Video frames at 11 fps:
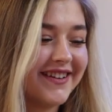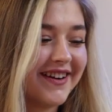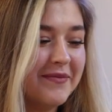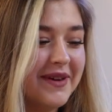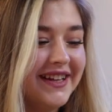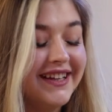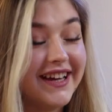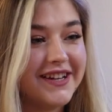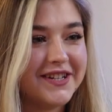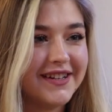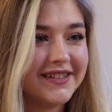there are many
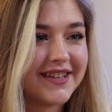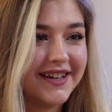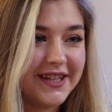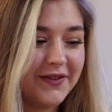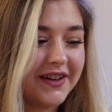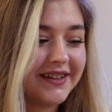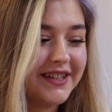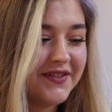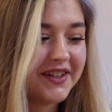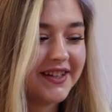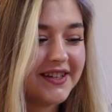engaging scientific
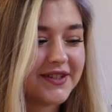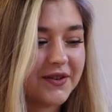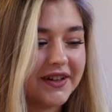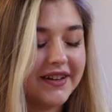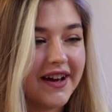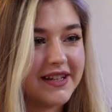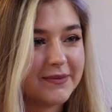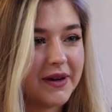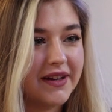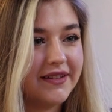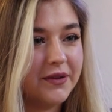activities organized
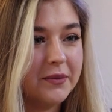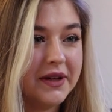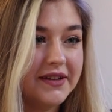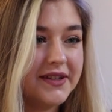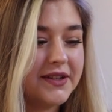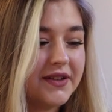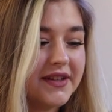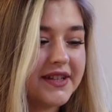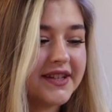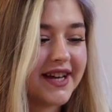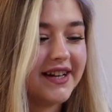by the Romanian Student
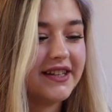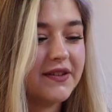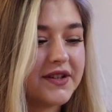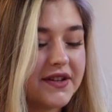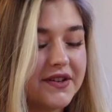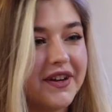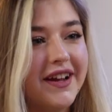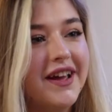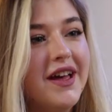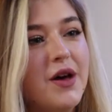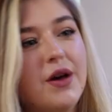Society of Surgery.
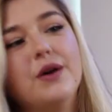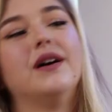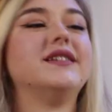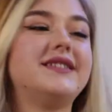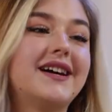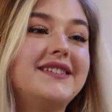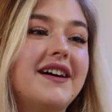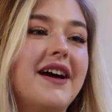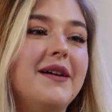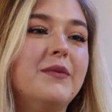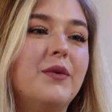At that
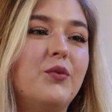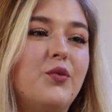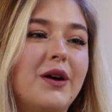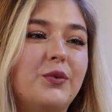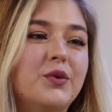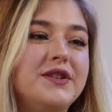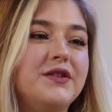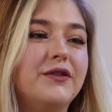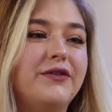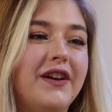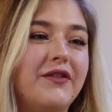time, what was your
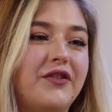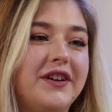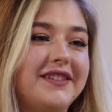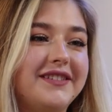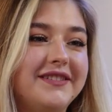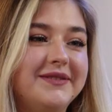favorite?